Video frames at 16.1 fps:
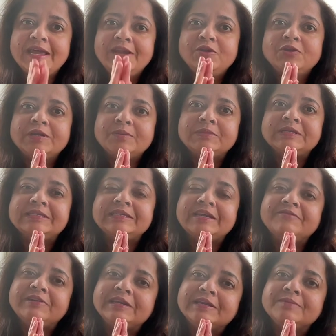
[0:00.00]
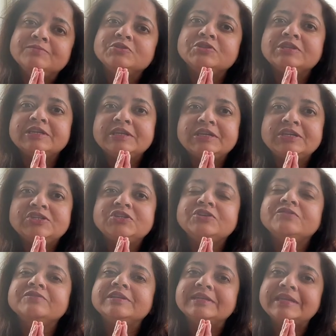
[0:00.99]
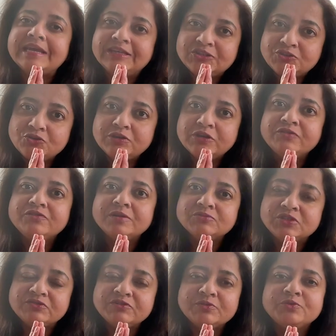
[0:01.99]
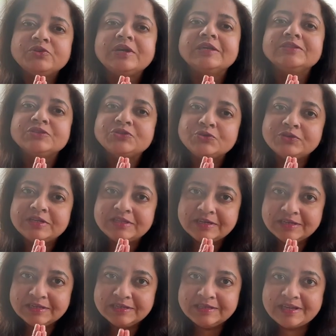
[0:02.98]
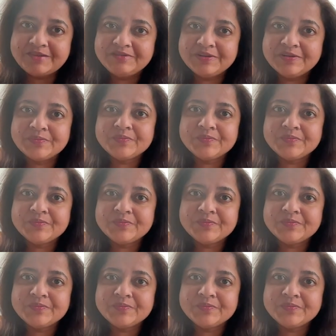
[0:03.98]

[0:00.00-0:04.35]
Hello, namaste, and welcome to the narration of the next story from Shiva Purana, Story-37.